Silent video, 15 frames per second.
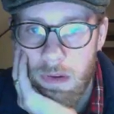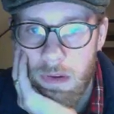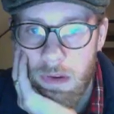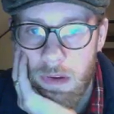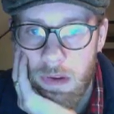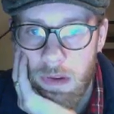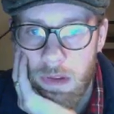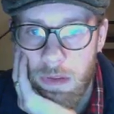
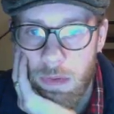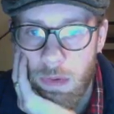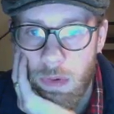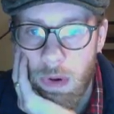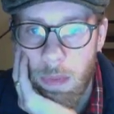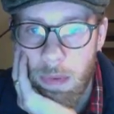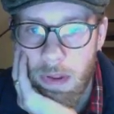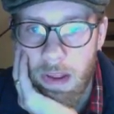And through
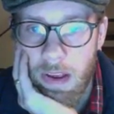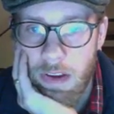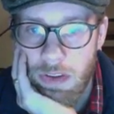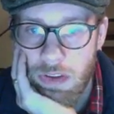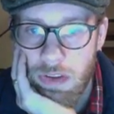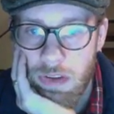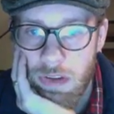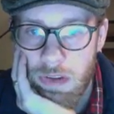
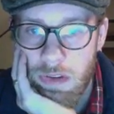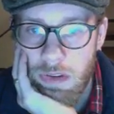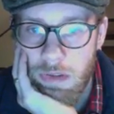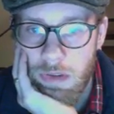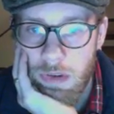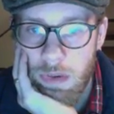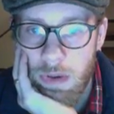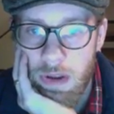replication,
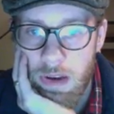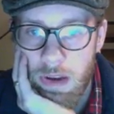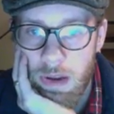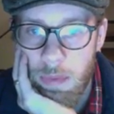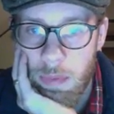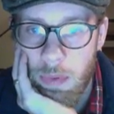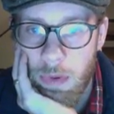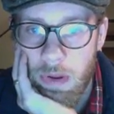you end
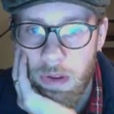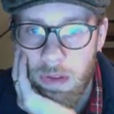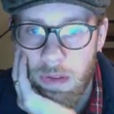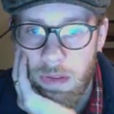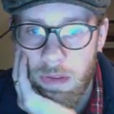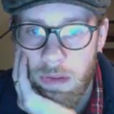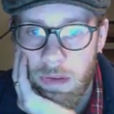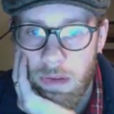up with